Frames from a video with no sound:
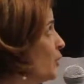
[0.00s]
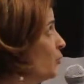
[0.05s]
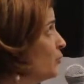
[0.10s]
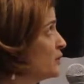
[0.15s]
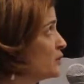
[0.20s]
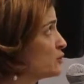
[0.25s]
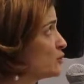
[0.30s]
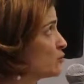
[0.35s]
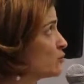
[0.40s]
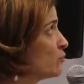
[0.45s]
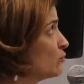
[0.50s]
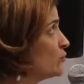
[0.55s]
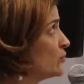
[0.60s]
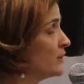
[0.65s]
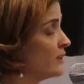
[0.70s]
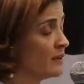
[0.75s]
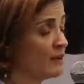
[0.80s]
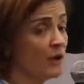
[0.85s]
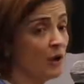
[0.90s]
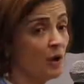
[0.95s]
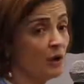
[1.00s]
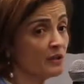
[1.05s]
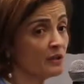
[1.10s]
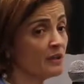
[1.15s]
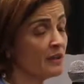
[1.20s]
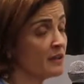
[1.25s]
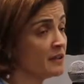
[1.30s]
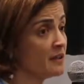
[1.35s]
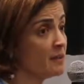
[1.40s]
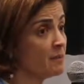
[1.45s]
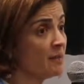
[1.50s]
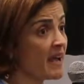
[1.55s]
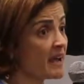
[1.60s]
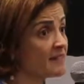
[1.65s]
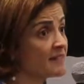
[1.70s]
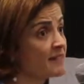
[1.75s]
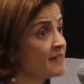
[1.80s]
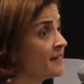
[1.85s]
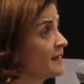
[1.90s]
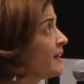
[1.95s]
the
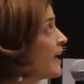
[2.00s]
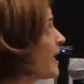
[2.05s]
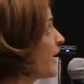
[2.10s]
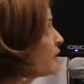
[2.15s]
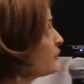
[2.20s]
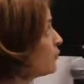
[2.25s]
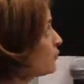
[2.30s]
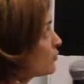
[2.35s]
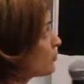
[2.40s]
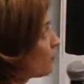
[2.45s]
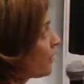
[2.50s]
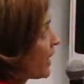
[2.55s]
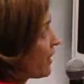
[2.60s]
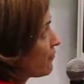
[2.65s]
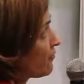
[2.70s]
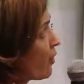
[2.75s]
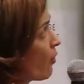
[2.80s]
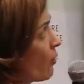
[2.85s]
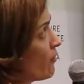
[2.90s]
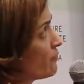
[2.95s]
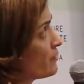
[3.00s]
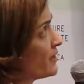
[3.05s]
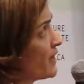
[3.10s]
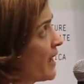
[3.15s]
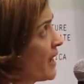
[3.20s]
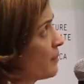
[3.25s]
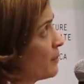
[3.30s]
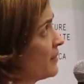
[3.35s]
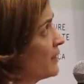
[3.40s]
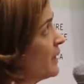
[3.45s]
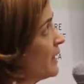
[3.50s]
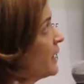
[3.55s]
best scenario to have all of them.